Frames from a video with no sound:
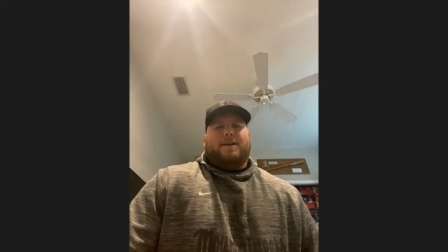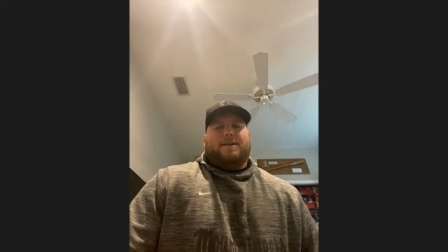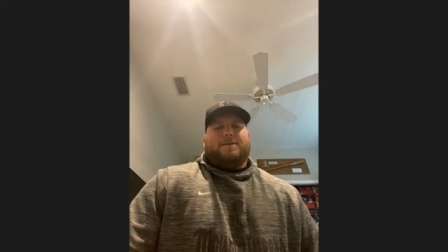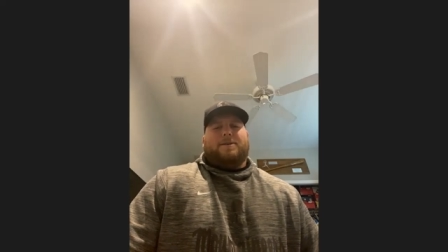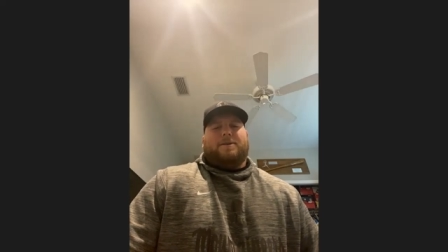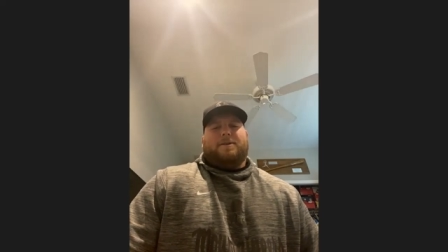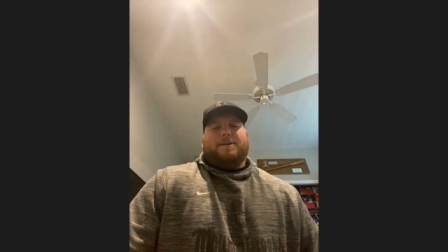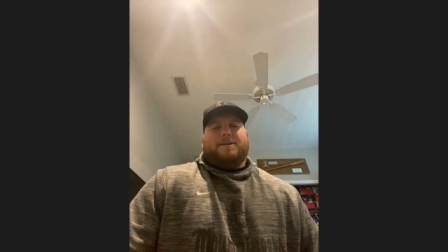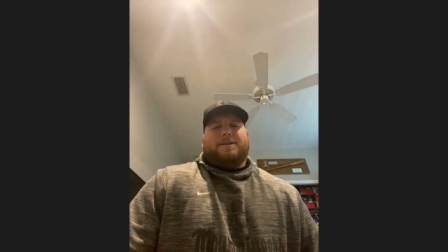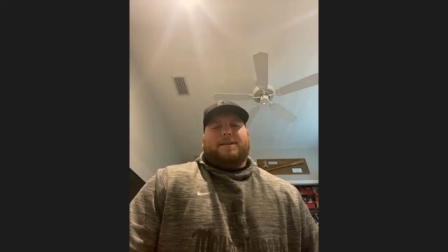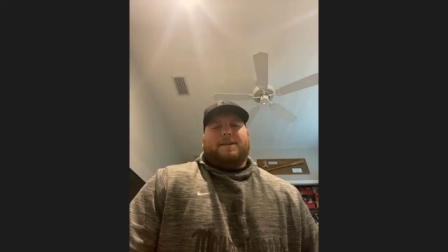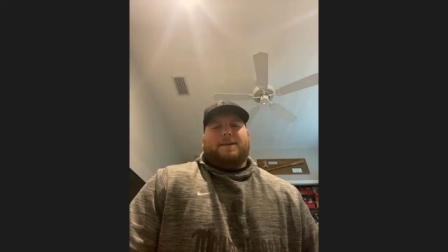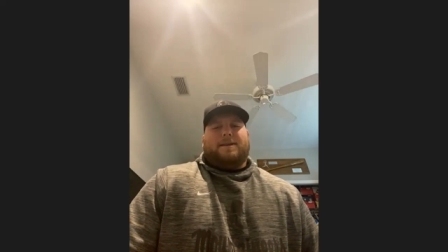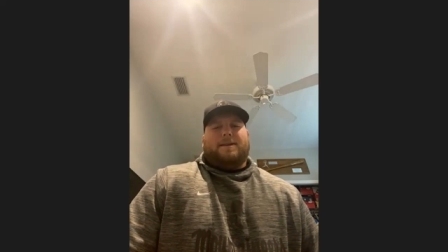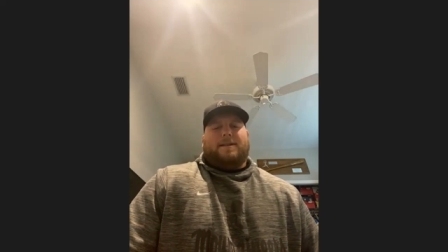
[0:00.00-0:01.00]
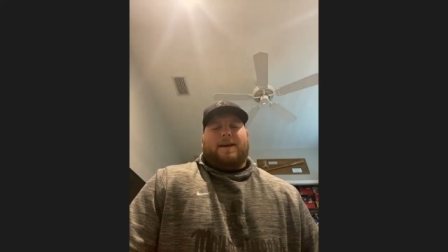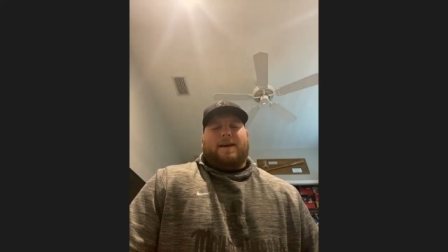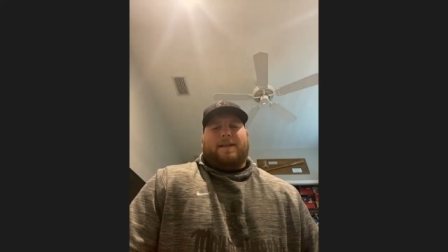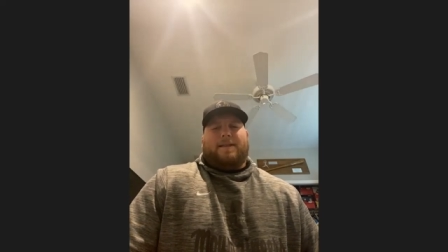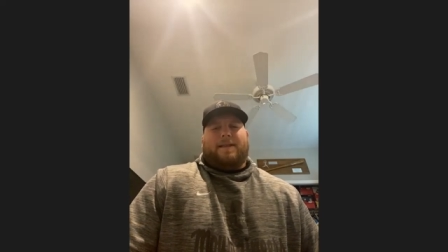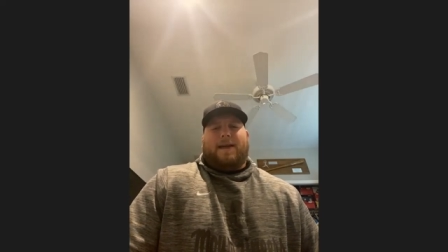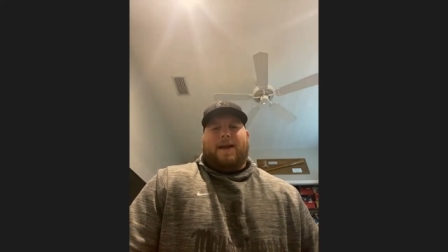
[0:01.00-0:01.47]
So you could see
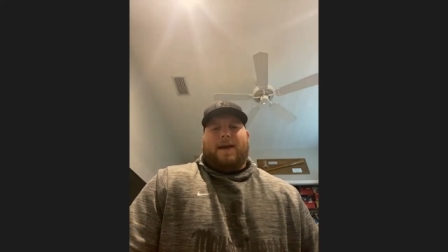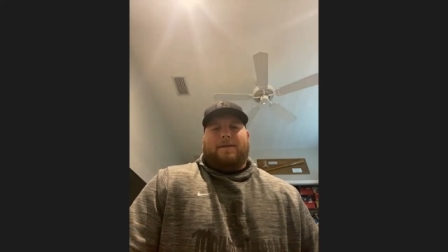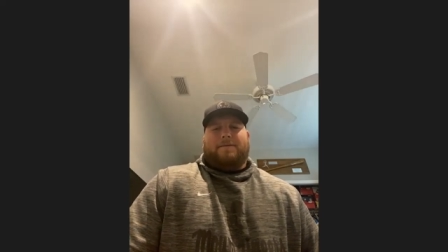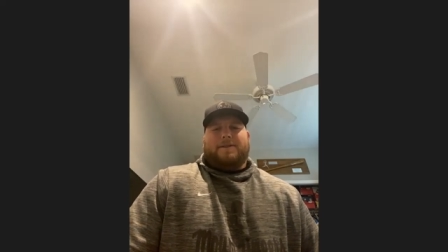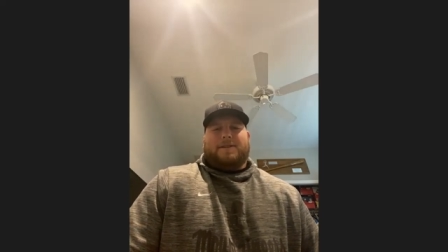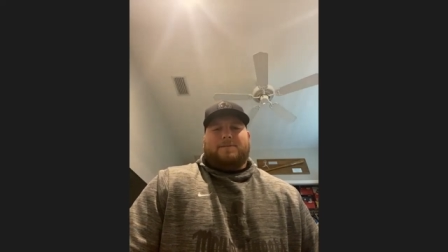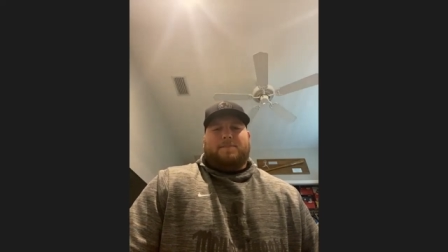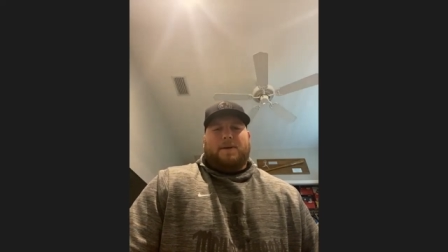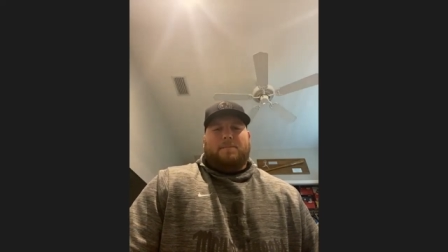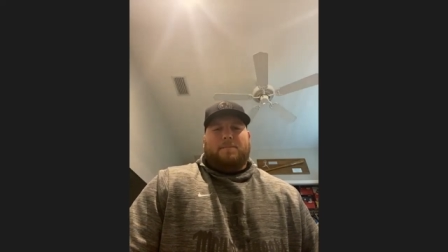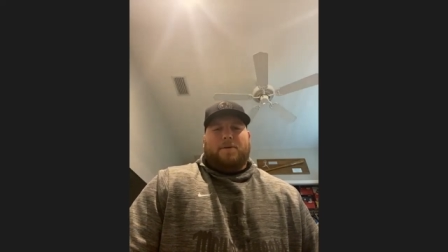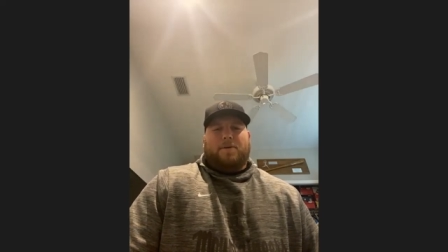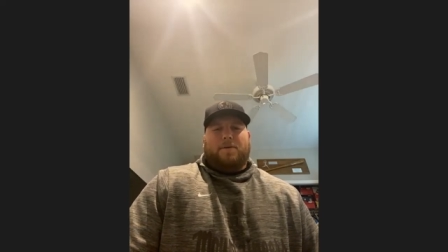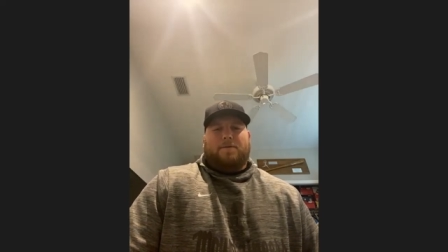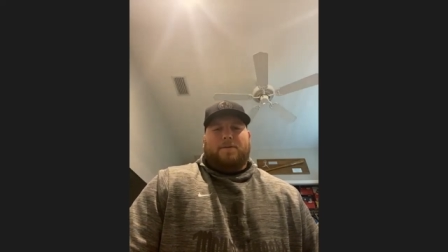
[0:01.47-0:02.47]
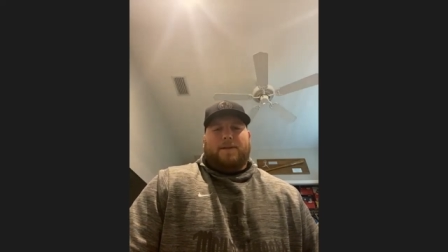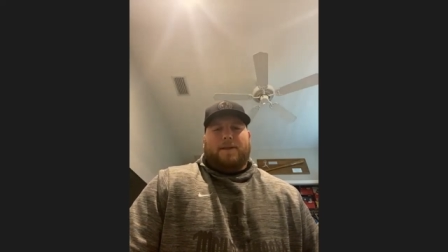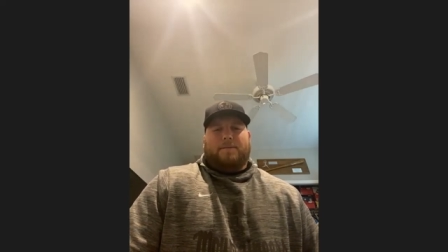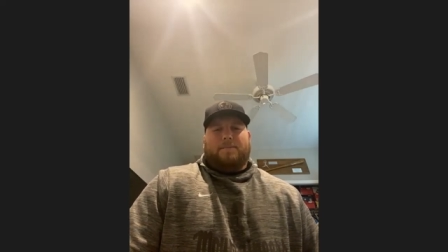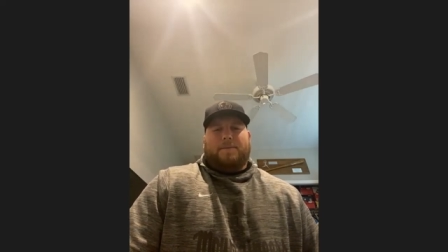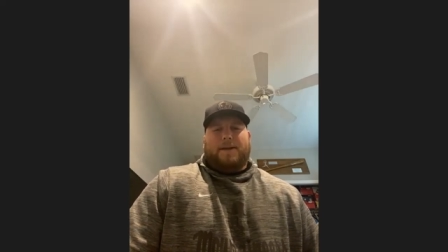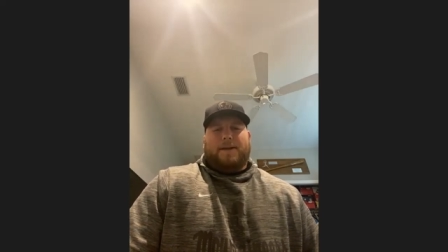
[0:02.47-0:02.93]
that they have a spin move when
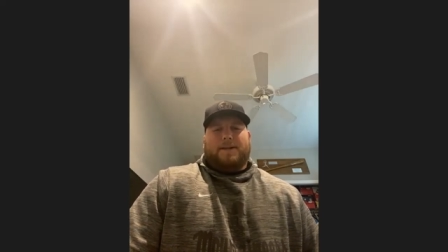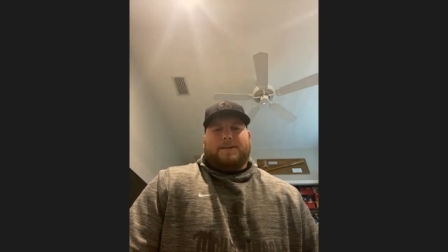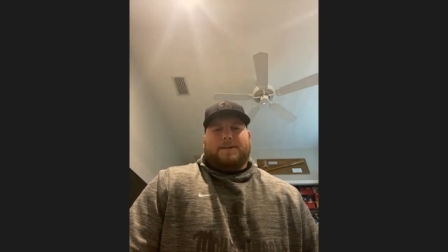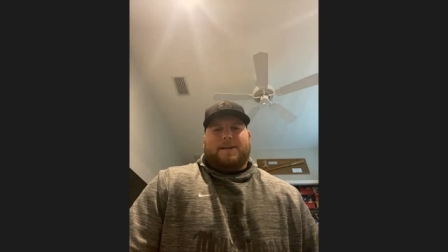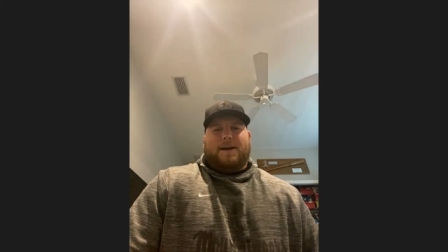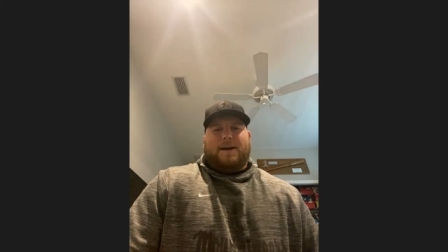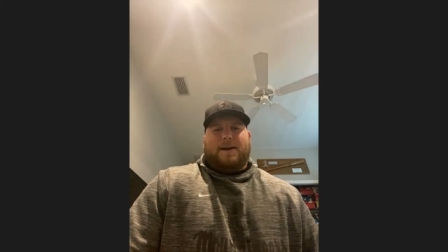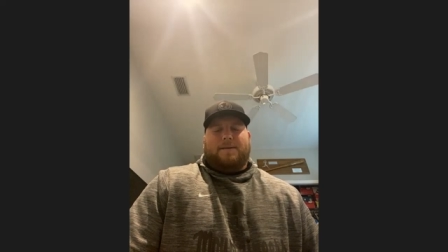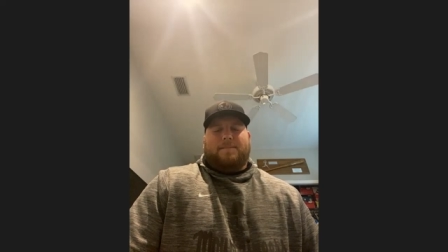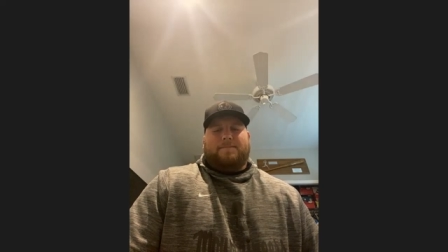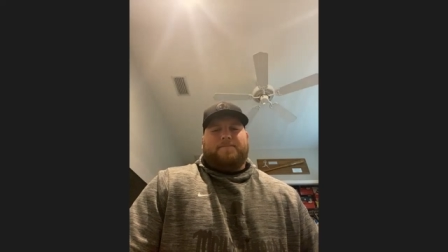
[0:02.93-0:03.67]
they're beat inside.